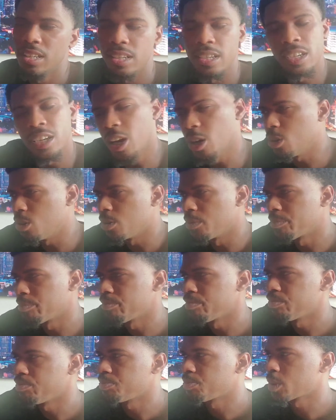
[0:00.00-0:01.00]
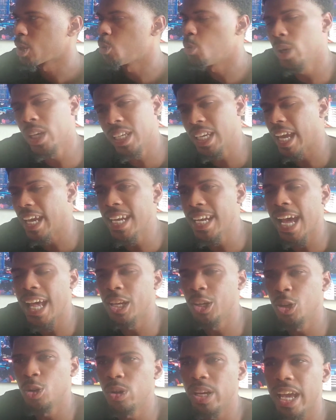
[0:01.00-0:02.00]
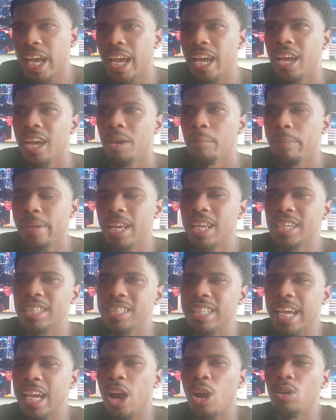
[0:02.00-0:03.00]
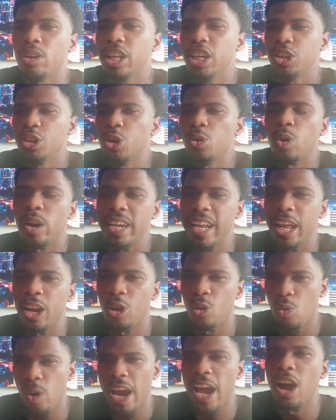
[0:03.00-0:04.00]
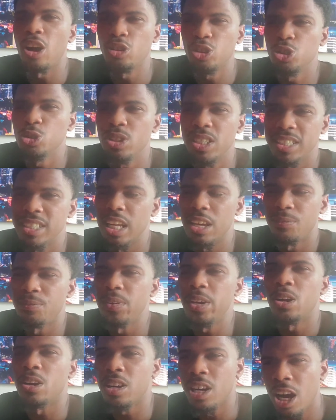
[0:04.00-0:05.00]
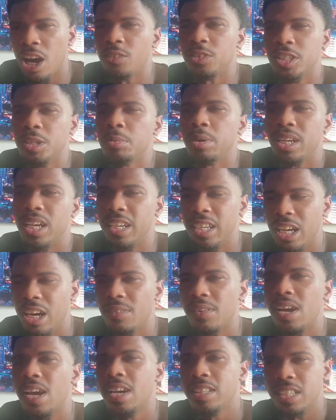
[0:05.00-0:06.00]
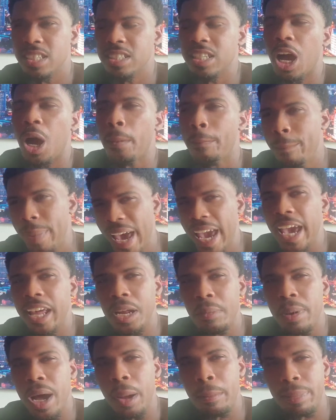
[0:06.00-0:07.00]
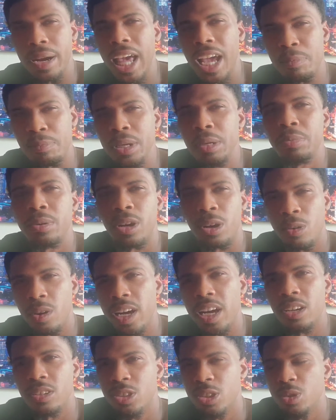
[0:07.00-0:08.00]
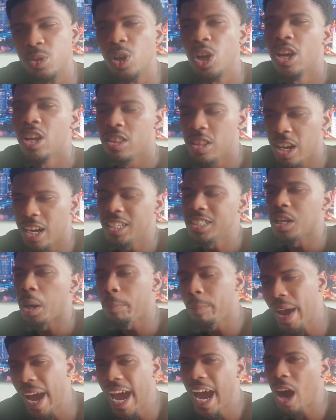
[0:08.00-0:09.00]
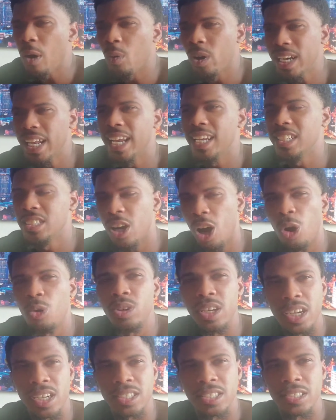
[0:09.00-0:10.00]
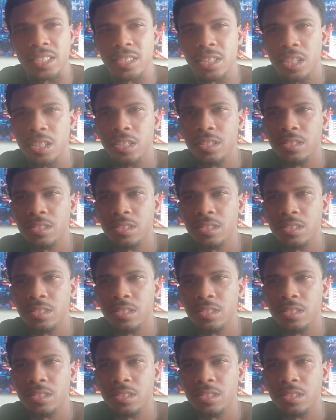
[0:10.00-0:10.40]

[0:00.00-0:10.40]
No, we cannot do that because they only doing that around you because they feel comfortable enough to talk bad about black people around you. There is a power that is on us.